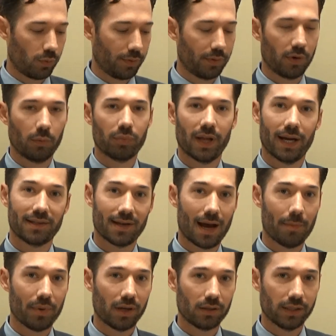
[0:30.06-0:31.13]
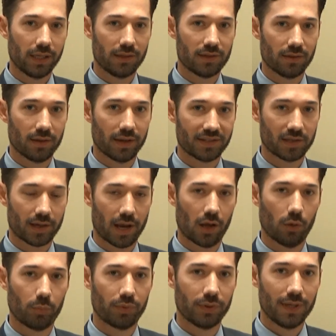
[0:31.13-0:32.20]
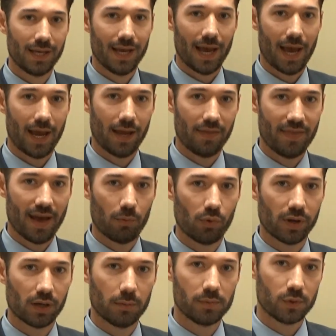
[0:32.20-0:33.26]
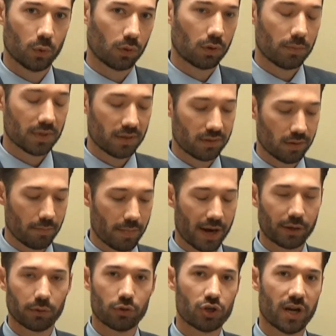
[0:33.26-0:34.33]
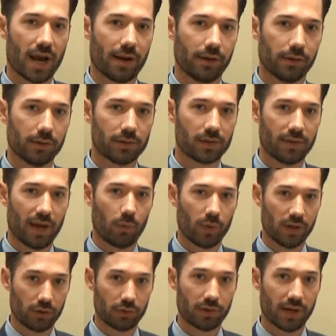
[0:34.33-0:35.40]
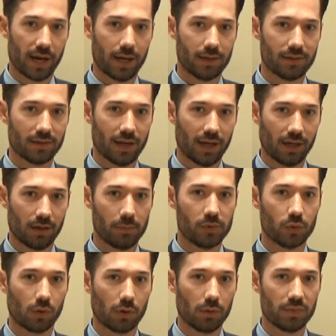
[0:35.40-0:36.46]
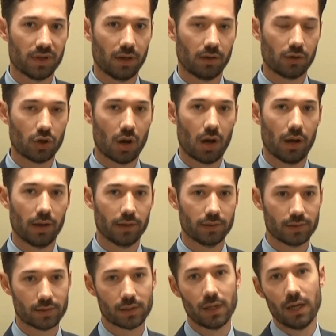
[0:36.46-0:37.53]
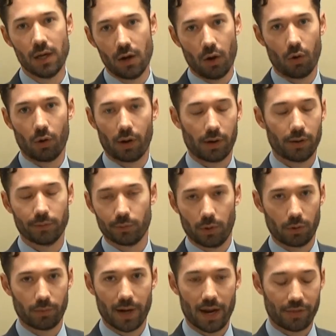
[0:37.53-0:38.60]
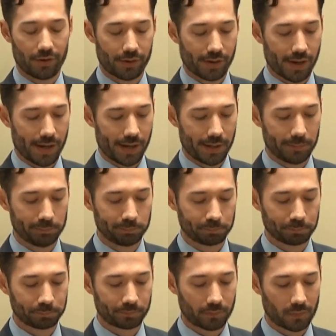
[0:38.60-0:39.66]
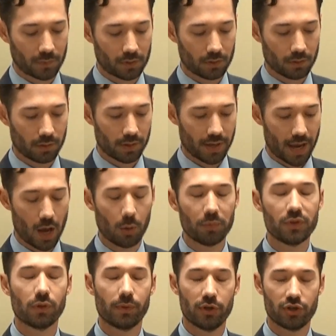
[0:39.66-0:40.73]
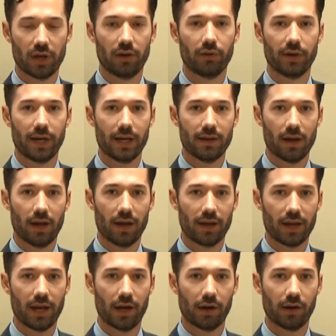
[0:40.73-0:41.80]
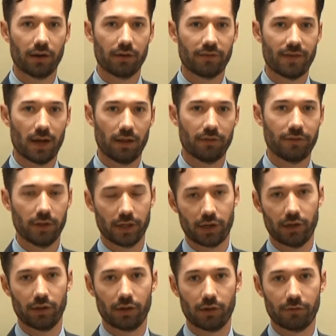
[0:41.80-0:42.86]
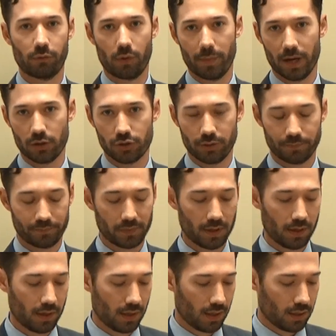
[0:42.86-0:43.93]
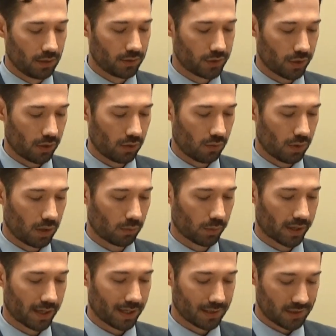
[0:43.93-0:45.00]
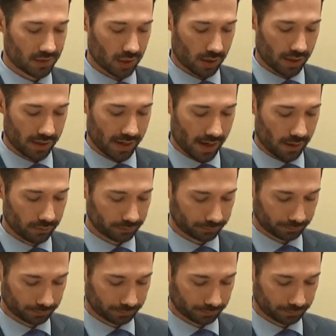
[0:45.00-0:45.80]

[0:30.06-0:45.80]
we will apply topically to the scalp, and that will get absorbed into the microchannels that we create and get absorbed and cause, or rather help to regenerate hair follicular formation. So we're going to get started now.